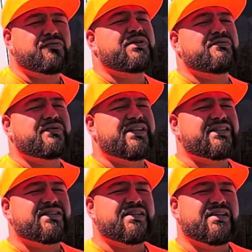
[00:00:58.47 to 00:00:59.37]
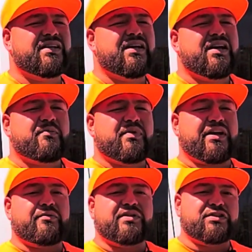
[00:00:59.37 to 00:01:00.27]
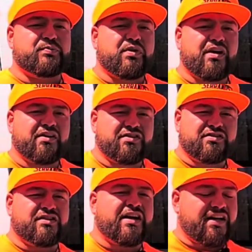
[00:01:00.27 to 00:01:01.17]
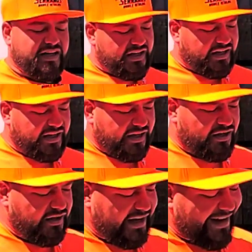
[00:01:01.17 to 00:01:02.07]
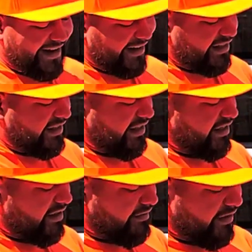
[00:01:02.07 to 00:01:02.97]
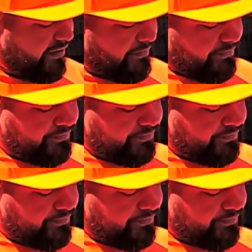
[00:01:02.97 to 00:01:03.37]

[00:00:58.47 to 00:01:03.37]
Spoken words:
3 weeks playing with this product just to kind of get a good idea of it.